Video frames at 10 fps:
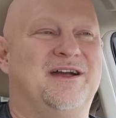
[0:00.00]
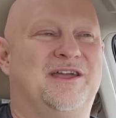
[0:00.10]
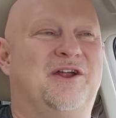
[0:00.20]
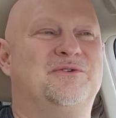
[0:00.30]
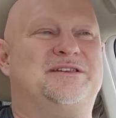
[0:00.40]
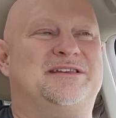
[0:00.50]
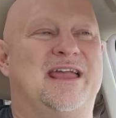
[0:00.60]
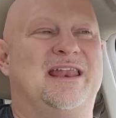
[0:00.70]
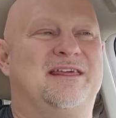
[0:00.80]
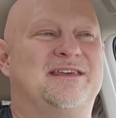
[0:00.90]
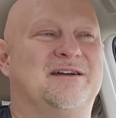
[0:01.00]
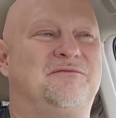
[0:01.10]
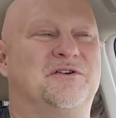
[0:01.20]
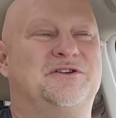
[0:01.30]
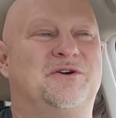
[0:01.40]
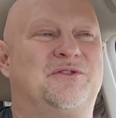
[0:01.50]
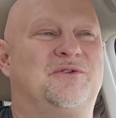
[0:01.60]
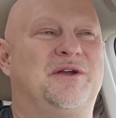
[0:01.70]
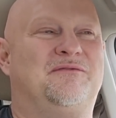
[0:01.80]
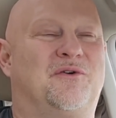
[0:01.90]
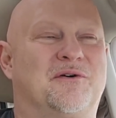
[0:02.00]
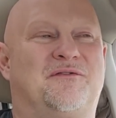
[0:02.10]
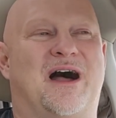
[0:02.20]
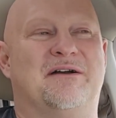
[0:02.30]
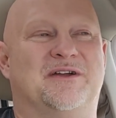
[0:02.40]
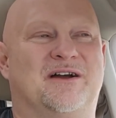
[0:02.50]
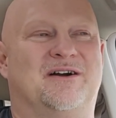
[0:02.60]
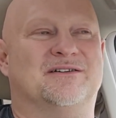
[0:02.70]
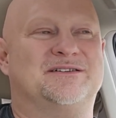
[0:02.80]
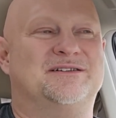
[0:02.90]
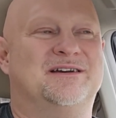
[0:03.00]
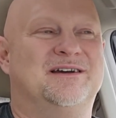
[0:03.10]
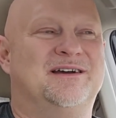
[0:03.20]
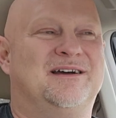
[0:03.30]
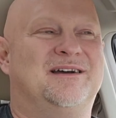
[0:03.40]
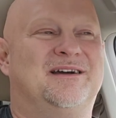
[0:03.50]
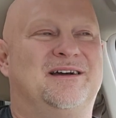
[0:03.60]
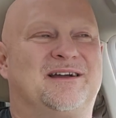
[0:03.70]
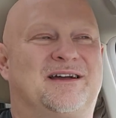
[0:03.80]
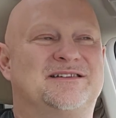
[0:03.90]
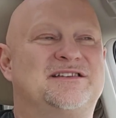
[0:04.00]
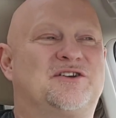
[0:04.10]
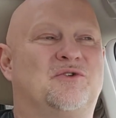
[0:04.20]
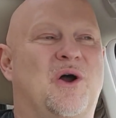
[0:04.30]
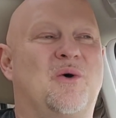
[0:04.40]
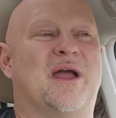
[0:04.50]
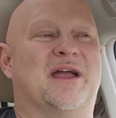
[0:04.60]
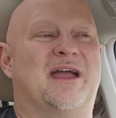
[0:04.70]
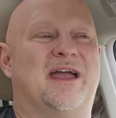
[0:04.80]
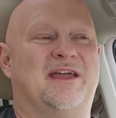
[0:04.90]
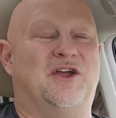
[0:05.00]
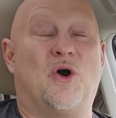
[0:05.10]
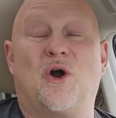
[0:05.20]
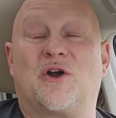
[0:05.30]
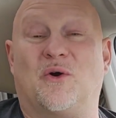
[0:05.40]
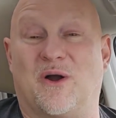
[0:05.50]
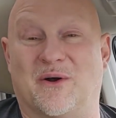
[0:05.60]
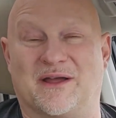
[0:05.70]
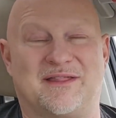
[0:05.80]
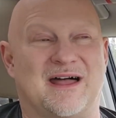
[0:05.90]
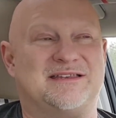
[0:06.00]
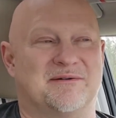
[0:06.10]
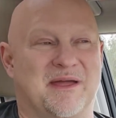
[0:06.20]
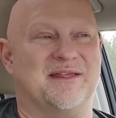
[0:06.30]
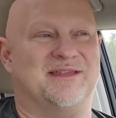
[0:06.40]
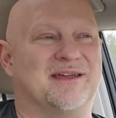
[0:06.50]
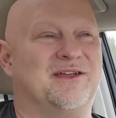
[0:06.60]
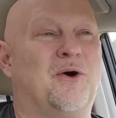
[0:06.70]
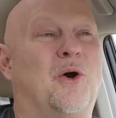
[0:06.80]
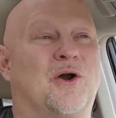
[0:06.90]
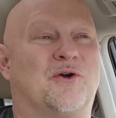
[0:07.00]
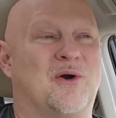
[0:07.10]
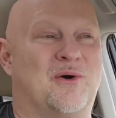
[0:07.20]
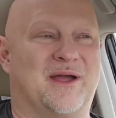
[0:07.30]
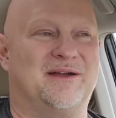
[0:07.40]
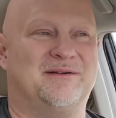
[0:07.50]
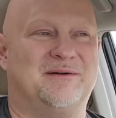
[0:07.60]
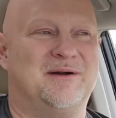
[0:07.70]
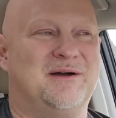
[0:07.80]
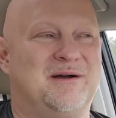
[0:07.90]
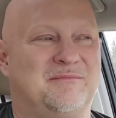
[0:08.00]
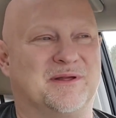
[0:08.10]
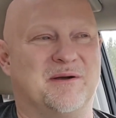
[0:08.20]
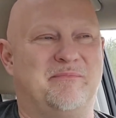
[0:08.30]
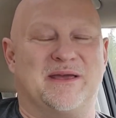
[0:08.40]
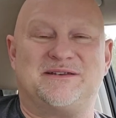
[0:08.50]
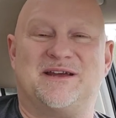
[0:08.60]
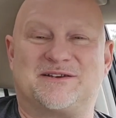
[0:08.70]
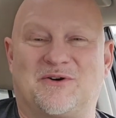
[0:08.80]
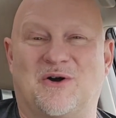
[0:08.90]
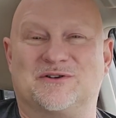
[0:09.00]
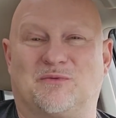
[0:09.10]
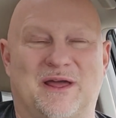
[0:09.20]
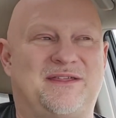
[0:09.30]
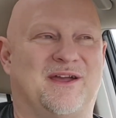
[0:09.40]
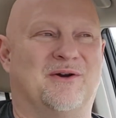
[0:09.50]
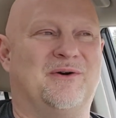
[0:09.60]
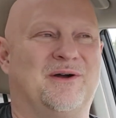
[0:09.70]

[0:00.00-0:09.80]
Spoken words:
You don't see anything for 2, 3, 4, 5 years, because it's growing. You're growing. That's the main thing. You're growing, but the business grows with you.